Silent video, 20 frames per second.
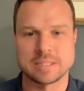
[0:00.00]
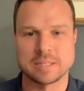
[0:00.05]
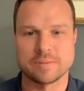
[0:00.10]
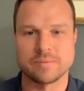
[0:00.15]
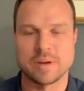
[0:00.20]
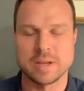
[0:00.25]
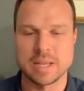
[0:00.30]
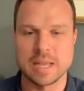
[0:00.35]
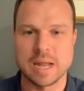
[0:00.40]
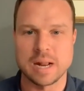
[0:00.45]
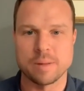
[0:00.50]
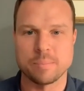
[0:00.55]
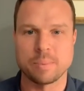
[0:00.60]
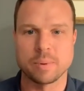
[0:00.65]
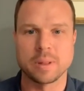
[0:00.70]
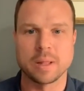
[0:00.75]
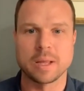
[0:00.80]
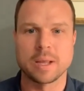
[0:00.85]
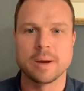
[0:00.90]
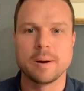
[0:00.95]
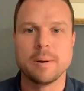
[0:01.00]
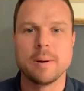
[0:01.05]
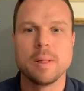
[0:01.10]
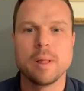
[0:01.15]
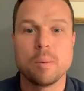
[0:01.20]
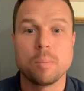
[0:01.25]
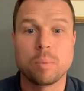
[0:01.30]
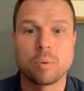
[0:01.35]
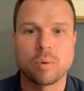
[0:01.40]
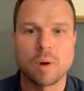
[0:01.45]
I get it, but like
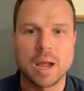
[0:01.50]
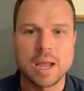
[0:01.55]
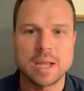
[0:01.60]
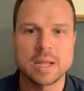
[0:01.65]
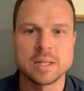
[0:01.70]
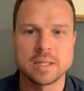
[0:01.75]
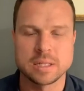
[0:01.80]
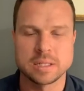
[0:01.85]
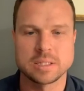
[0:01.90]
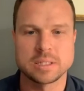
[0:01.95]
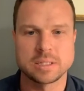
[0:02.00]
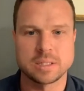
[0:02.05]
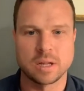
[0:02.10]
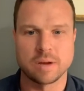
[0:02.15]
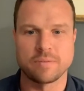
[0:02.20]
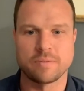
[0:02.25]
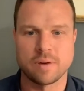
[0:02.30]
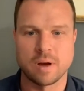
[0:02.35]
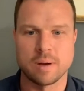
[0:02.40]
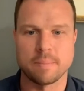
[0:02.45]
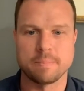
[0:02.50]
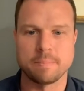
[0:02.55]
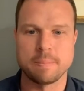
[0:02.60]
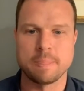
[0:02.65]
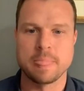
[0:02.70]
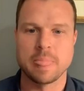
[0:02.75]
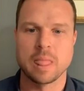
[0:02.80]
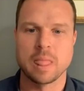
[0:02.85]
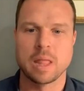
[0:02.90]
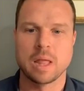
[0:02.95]
brighten this stuff up.
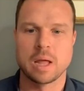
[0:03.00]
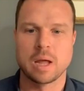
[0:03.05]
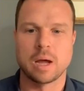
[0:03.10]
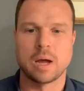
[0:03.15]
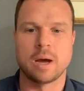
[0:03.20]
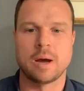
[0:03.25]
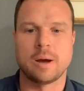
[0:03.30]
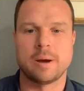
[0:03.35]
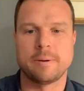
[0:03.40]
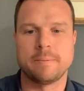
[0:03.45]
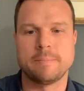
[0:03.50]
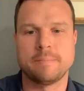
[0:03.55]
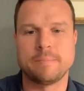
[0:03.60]
Um,